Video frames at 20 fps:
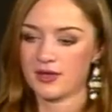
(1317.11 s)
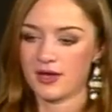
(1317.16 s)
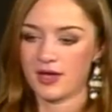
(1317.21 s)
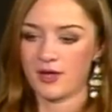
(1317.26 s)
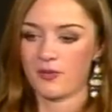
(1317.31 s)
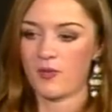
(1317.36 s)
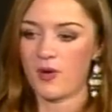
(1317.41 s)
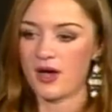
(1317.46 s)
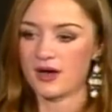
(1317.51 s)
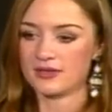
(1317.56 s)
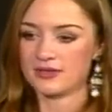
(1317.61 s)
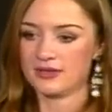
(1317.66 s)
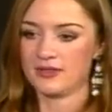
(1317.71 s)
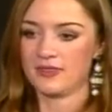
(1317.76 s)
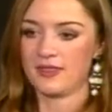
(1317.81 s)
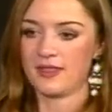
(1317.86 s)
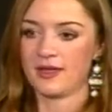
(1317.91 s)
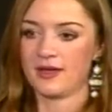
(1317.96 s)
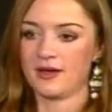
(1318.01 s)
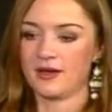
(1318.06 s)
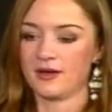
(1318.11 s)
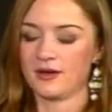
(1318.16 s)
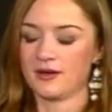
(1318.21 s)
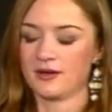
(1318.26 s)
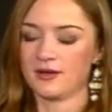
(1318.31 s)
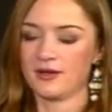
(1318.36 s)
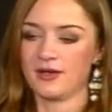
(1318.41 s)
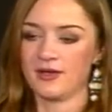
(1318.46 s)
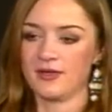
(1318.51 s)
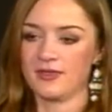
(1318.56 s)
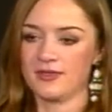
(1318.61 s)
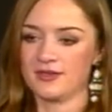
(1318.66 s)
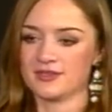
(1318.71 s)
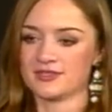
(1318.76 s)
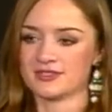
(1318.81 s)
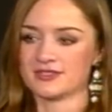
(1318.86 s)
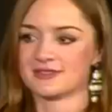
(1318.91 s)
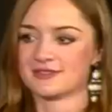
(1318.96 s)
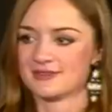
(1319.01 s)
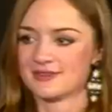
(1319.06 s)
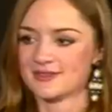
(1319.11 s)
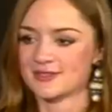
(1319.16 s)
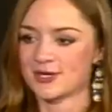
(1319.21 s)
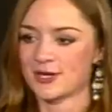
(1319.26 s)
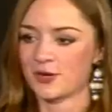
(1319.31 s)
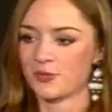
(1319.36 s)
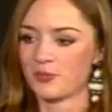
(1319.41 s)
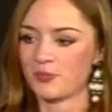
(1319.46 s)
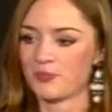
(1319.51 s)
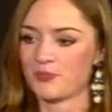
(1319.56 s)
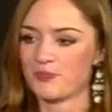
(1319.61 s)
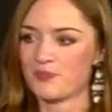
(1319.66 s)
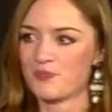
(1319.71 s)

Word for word: I walked in there and they just they started